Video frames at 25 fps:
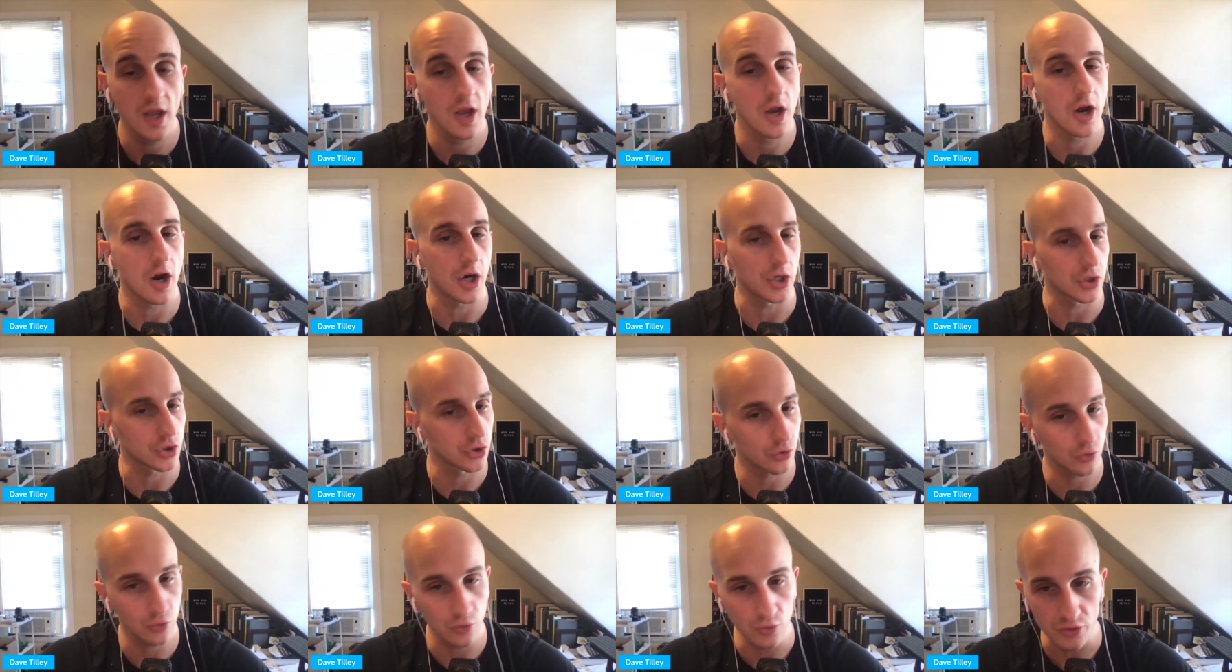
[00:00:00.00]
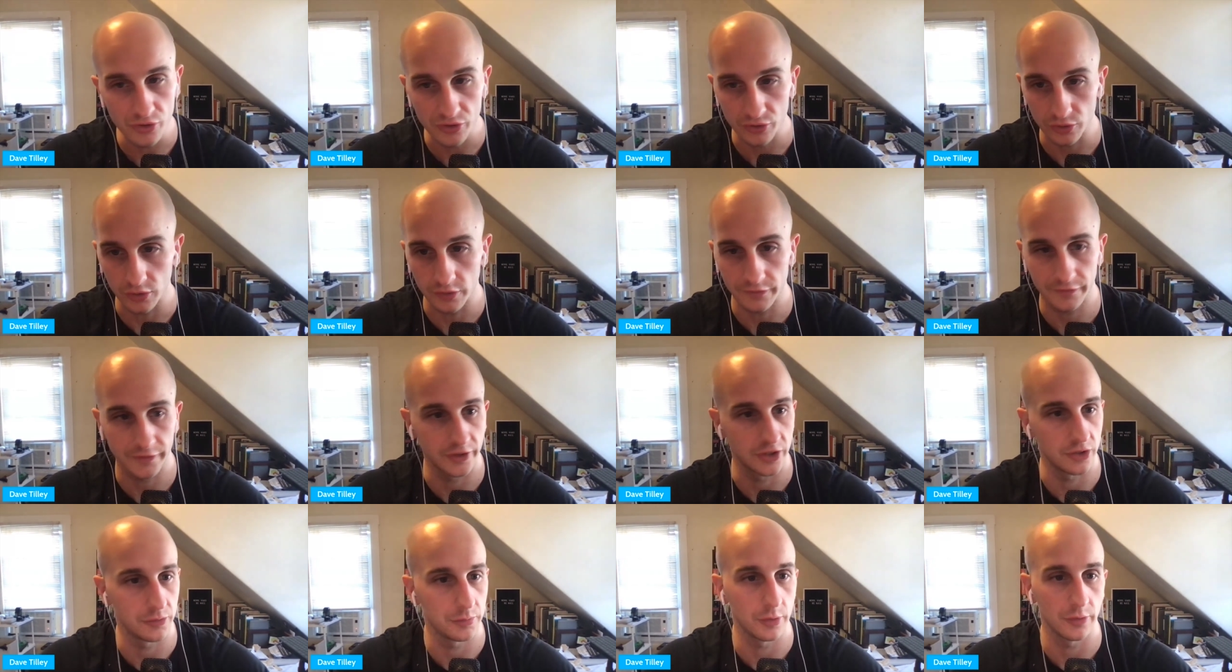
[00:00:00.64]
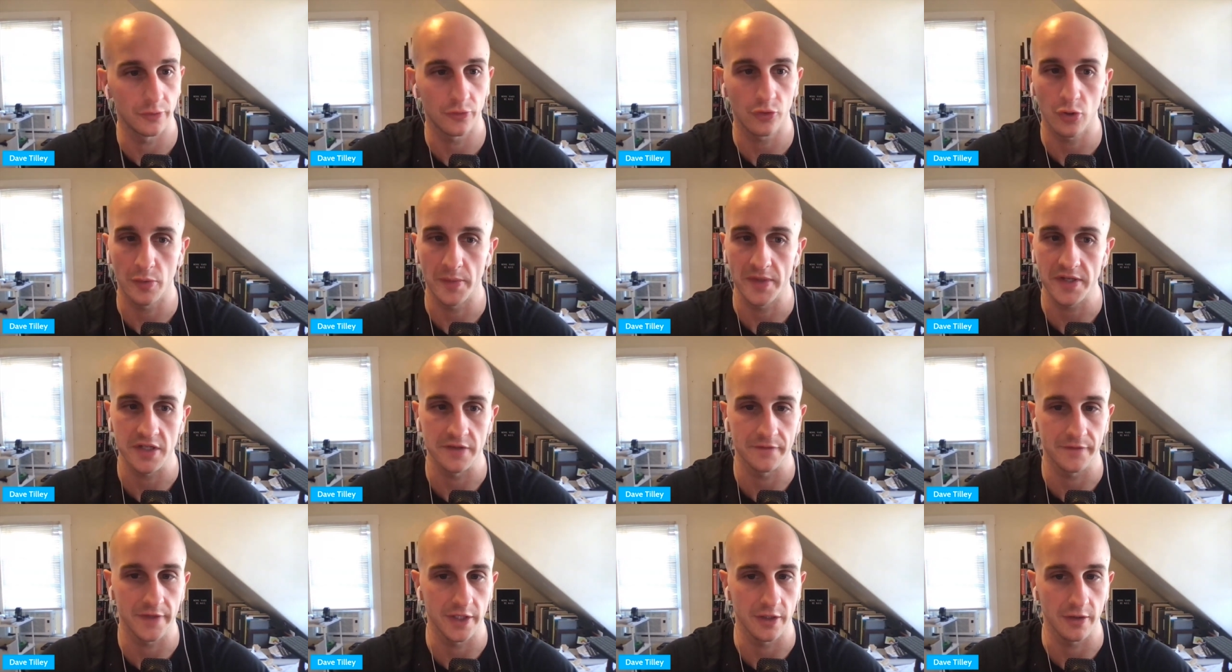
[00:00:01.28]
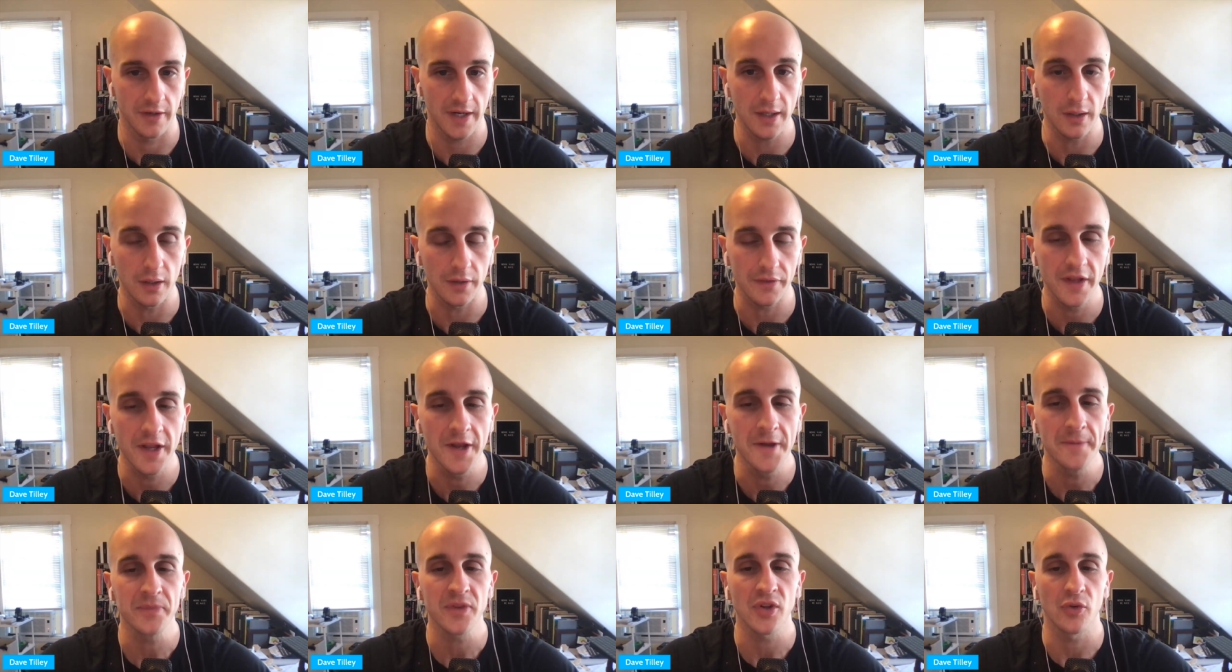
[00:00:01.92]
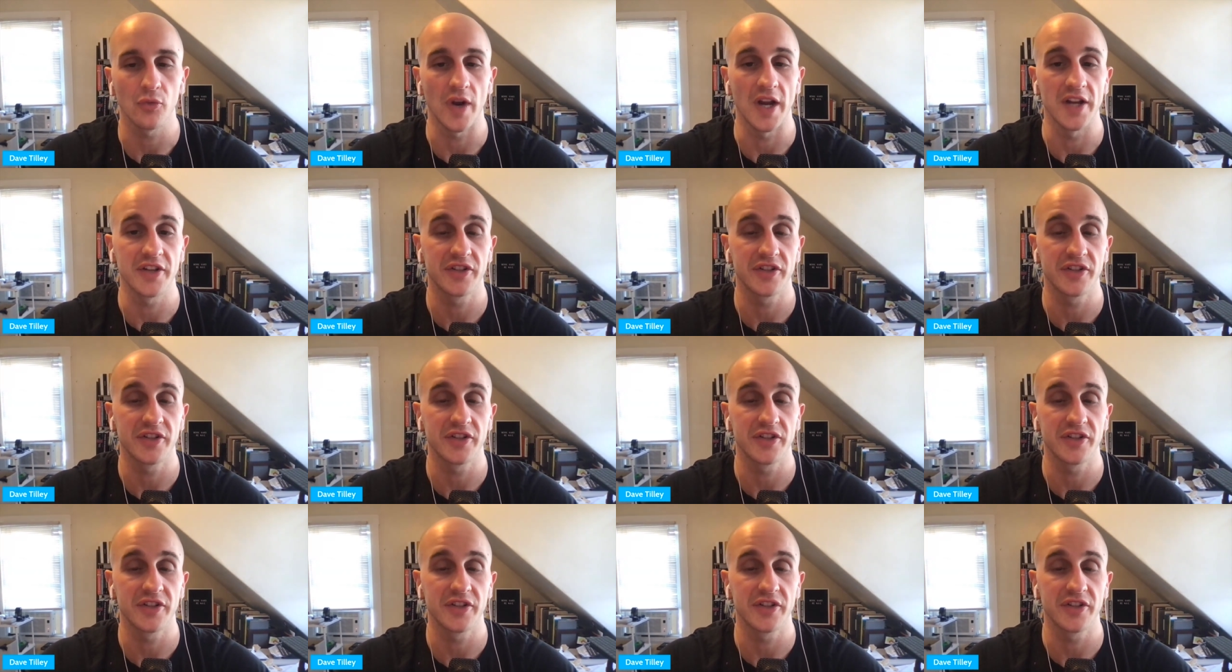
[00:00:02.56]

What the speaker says: are crucial for your performance and for your health, right?